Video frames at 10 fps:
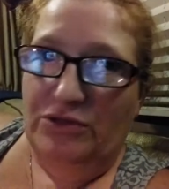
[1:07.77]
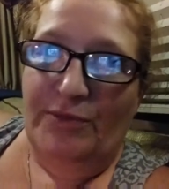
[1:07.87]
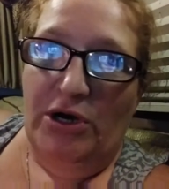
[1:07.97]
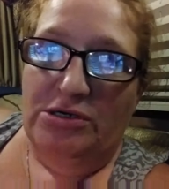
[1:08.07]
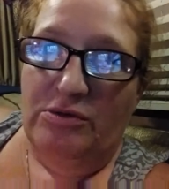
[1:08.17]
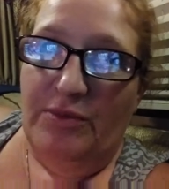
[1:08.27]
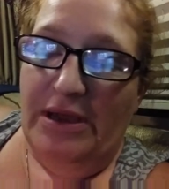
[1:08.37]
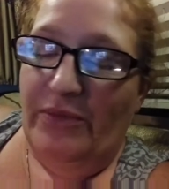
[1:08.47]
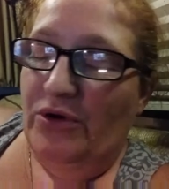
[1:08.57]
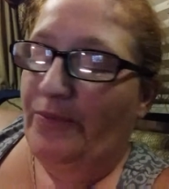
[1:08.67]
parchment
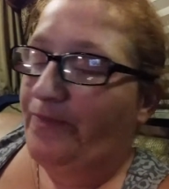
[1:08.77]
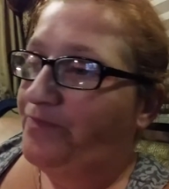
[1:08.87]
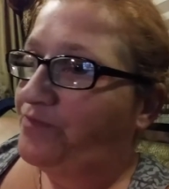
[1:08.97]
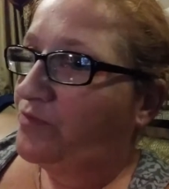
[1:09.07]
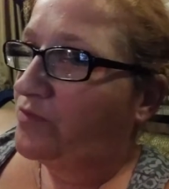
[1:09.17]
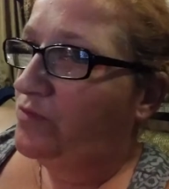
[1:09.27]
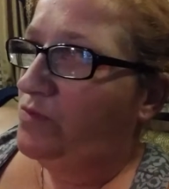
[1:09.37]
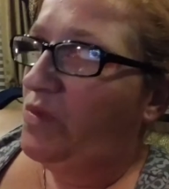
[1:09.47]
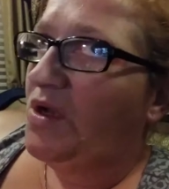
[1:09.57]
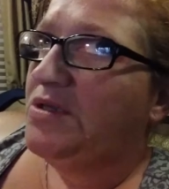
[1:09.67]
paper.
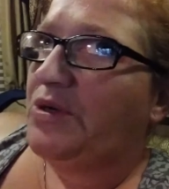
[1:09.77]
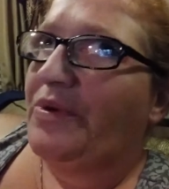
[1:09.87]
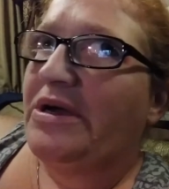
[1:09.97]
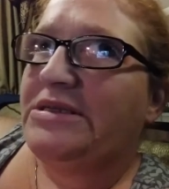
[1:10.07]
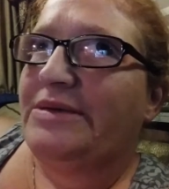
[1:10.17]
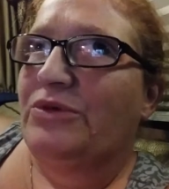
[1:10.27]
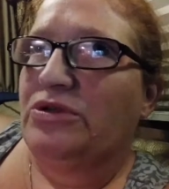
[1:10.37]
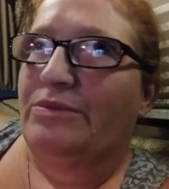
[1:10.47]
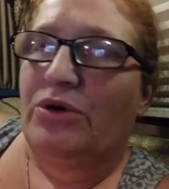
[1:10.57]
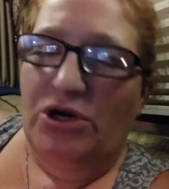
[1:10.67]
So because I'm
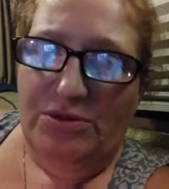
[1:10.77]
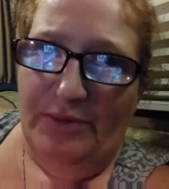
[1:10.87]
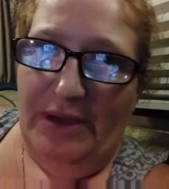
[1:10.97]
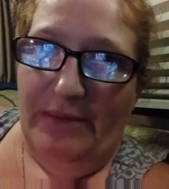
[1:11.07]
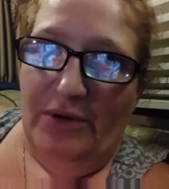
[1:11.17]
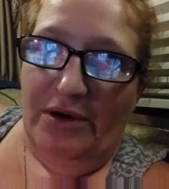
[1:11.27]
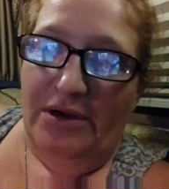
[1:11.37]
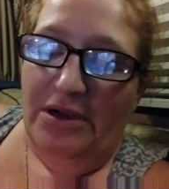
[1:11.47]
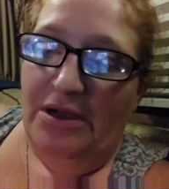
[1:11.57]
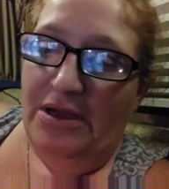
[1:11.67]
using parchment paper,
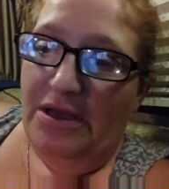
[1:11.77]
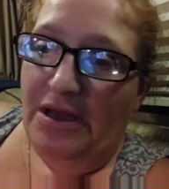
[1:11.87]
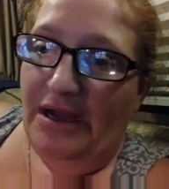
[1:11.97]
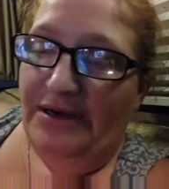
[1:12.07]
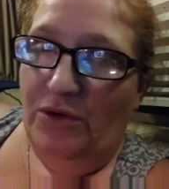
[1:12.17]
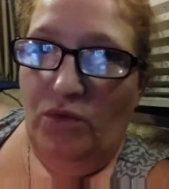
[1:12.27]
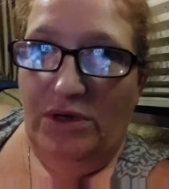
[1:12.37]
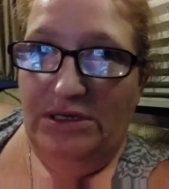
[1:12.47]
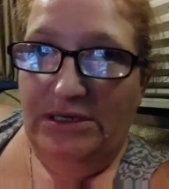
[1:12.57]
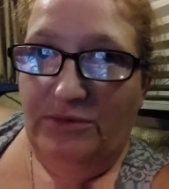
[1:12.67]
I don't want to
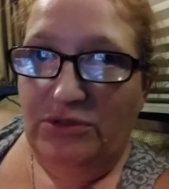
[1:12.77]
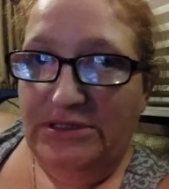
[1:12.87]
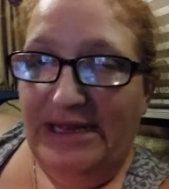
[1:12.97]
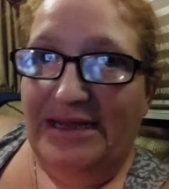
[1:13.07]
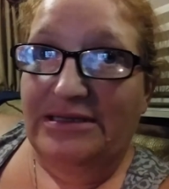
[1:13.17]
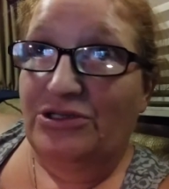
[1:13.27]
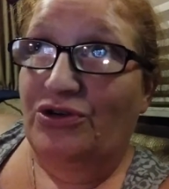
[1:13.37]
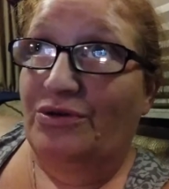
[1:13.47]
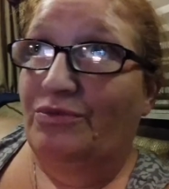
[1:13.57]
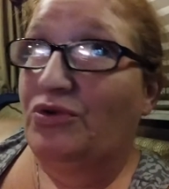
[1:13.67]
double stack, because you
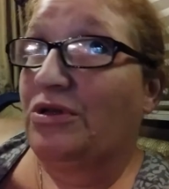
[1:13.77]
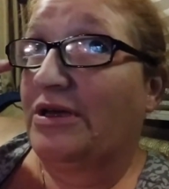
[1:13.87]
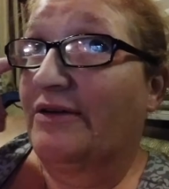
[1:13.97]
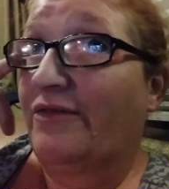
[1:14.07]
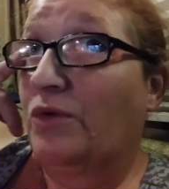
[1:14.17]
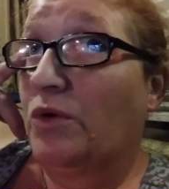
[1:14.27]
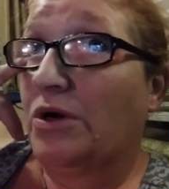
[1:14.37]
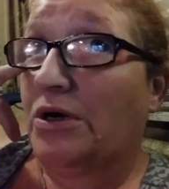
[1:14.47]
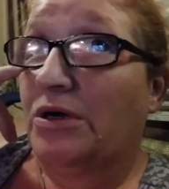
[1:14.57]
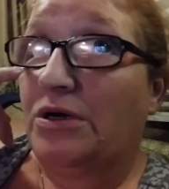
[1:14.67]
can put like
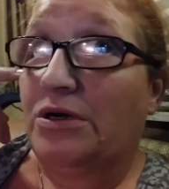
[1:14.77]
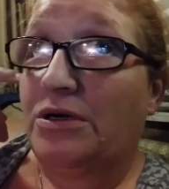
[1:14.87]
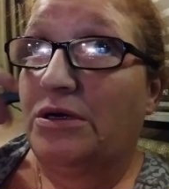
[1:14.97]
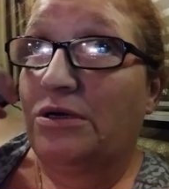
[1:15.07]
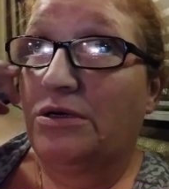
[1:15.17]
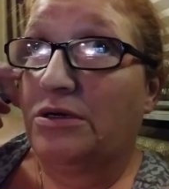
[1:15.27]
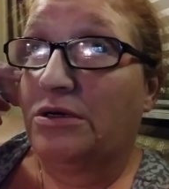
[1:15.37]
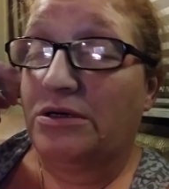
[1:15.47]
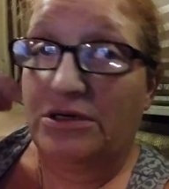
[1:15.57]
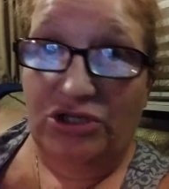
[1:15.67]
4
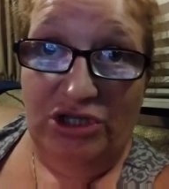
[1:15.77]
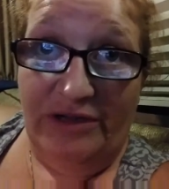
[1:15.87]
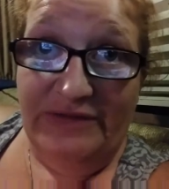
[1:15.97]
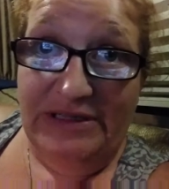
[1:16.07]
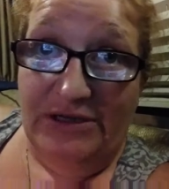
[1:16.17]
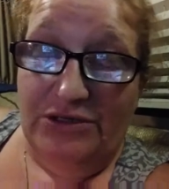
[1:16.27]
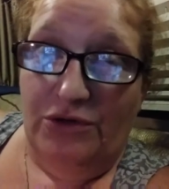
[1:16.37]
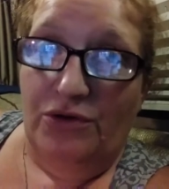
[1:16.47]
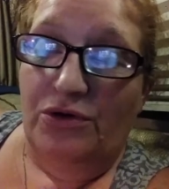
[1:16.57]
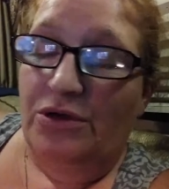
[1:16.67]
shelves in there
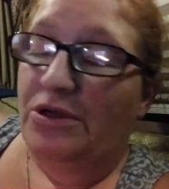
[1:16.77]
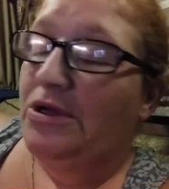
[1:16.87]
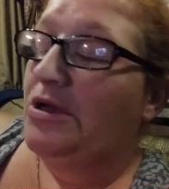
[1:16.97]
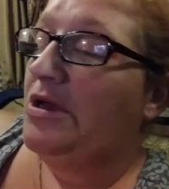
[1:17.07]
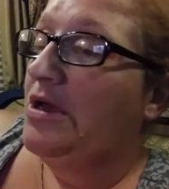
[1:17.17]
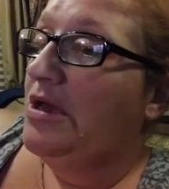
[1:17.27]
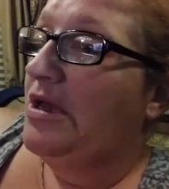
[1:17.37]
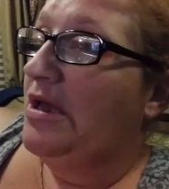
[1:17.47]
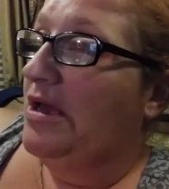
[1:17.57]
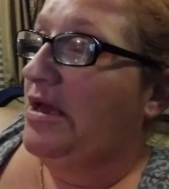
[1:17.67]
total.
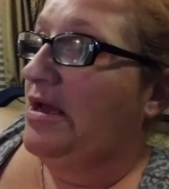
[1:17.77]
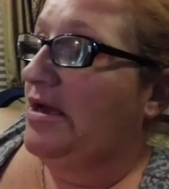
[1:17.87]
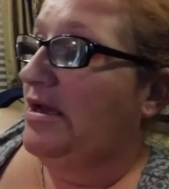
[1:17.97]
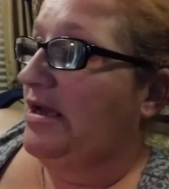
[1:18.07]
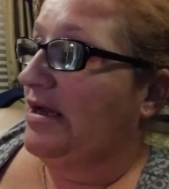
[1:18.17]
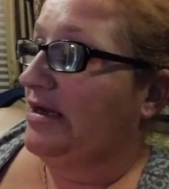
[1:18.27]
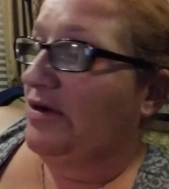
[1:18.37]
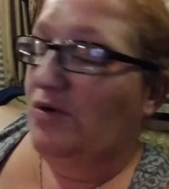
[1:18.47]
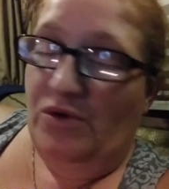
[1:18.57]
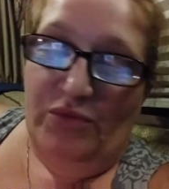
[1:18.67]
And I
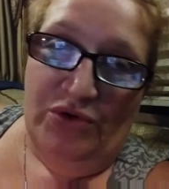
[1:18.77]
don't